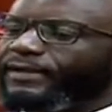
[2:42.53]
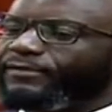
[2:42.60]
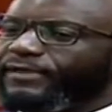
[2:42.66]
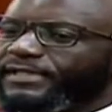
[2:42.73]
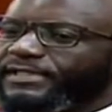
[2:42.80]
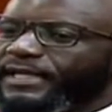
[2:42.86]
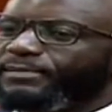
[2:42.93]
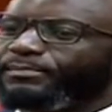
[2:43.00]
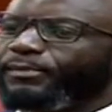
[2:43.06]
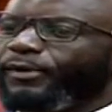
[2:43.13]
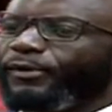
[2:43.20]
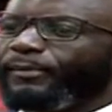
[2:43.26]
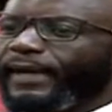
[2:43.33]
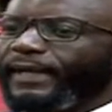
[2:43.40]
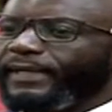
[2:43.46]
invested
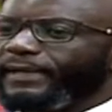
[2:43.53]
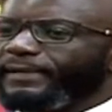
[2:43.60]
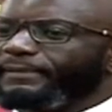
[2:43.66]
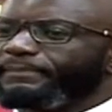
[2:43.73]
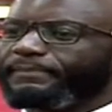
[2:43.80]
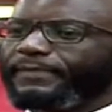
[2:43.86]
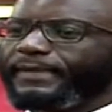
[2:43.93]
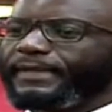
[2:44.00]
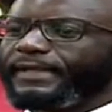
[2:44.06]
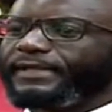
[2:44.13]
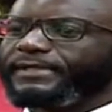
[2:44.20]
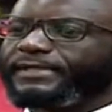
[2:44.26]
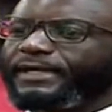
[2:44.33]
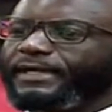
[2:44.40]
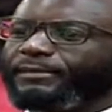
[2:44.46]
more money
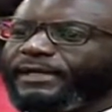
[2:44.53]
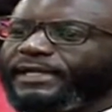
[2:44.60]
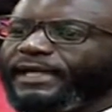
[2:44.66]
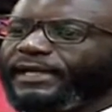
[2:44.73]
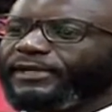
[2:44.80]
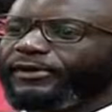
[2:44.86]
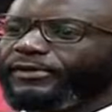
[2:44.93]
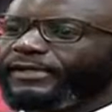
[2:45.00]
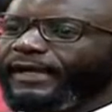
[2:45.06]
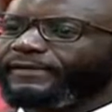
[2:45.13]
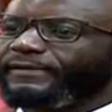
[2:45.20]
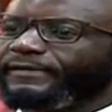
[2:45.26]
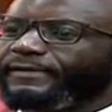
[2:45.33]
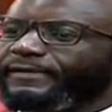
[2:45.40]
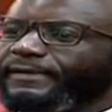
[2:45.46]
in training military
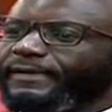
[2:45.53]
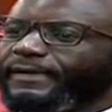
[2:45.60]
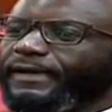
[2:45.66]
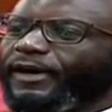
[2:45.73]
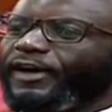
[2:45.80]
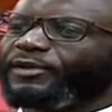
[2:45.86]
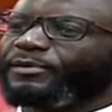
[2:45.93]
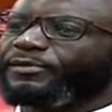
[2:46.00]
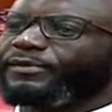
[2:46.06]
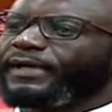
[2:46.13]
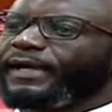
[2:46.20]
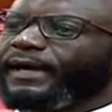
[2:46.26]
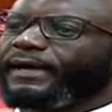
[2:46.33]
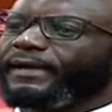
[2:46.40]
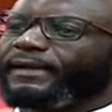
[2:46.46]
doctors, Honorable
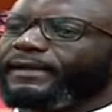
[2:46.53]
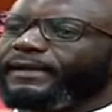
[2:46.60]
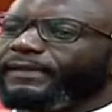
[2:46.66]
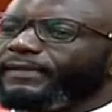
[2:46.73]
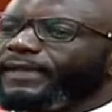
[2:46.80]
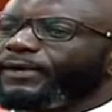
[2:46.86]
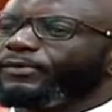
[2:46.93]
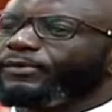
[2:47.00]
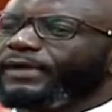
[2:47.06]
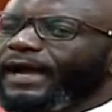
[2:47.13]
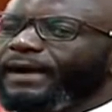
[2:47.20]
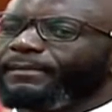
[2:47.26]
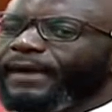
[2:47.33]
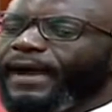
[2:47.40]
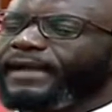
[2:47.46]
Speaker, they
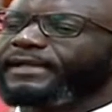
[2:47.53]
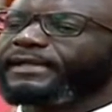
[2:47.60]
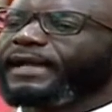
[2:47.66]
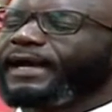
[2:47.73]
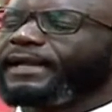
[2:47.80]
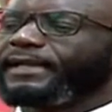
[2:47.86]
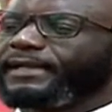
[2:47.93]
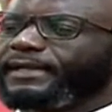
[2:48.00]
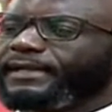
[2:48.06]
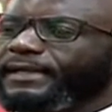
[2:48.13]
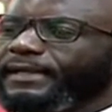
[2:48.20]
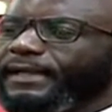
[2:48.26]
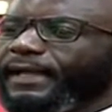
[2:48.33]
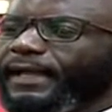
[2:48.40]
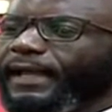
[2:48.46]
could come hand in hand,
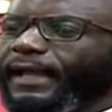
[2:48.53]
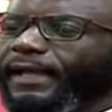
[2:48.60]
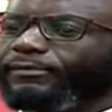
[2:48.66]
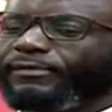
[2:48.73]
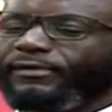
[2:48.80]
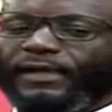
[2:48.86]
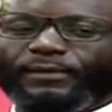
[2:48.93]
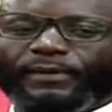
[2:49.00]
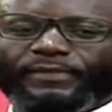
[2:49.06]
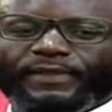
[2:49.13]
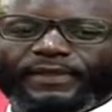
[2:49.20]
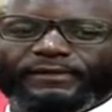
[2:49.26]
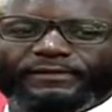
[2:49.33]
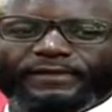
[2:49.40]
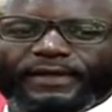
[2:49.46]
especially when
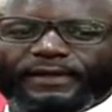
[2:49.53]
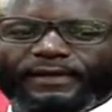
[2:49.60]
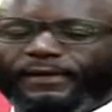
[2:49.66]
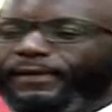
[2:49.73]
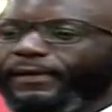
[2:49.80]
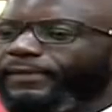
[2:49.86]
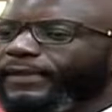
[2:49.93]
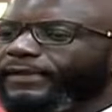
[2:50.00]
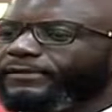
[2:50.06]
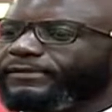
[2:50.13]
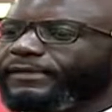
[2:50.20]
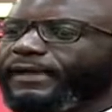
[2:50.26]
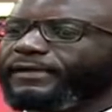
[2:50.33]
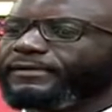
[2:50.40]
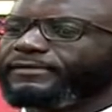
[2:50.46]
there is
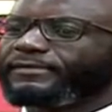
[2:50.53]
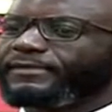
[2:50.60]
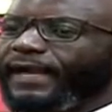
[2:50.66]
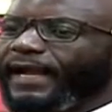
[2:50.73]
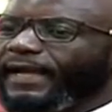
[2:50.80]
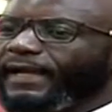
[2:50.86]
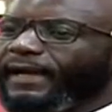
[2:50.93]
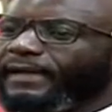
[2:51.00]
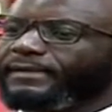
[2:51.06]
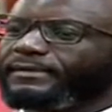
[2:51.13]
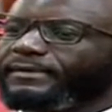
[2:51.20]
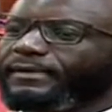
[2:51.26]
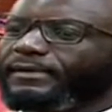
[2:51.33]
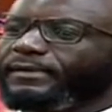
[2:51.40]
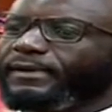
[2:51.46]
this strike and
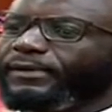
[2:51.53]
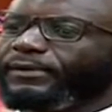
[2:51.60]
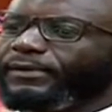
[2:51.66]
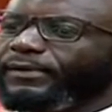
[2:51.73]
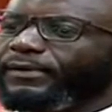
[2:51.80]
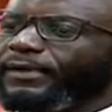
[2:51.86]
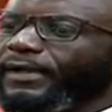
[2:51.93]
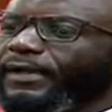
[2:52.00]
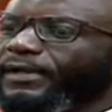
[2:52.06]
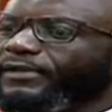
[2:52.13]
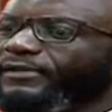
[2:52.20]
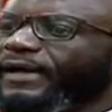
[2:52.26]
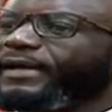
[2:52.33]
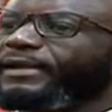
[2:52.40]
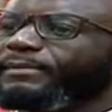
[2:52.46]

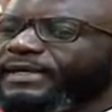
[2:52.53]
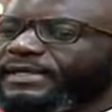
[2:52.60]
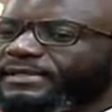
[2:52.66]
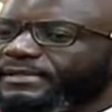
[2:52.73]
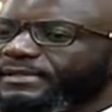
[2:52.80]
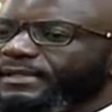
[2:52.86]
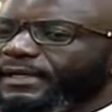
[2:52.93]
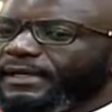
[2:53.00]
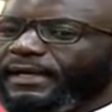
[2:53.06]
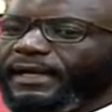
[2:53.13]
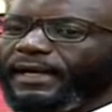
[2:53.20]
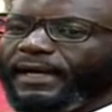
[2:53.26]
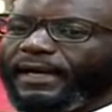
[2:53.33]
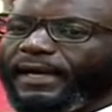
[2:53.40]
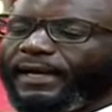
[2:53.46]
disagreements
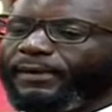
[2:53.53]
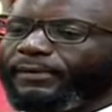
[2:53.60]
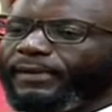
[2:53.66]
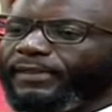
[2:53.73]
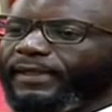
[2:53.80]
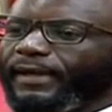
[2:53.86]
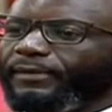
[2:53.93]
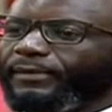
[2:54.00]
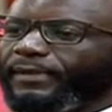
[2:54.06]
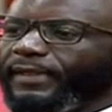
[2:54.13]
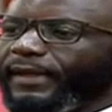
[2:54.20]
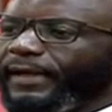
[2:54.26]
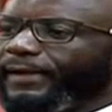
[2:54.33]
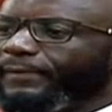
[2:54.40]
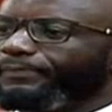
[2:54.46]
with
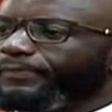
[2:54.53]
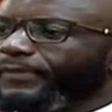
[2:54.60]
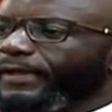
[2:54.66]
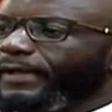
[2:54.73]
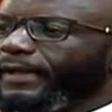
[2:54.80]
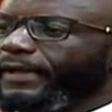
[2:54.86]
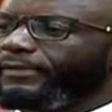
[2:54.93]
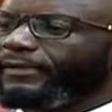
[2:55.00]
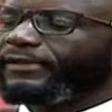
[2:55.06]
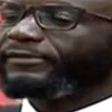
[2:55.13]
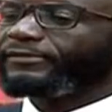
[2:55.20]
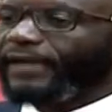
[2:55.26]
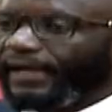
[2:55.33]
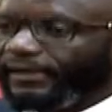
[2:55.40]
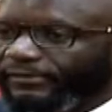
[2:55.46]
these
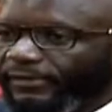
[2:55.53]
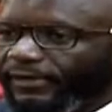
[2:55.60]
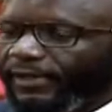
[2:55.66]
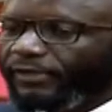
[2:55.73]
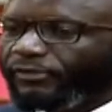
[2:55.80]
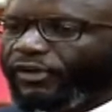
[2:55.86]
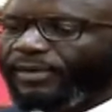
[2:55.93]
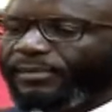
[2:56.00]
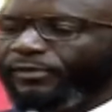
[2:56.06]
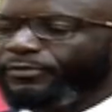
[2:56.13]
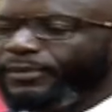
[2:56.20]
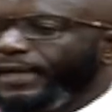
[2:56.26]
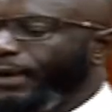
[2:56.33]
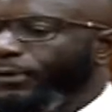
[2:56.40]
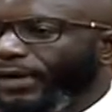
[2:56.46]
strikes. So, Honorable
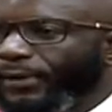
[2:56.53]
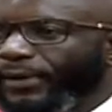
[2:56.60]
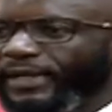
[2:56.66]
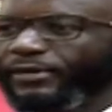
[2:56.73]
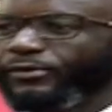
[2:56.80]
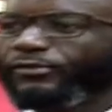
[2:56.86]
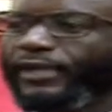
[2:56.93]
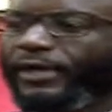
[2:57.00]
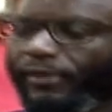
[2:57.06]
Speaker, what I wanted to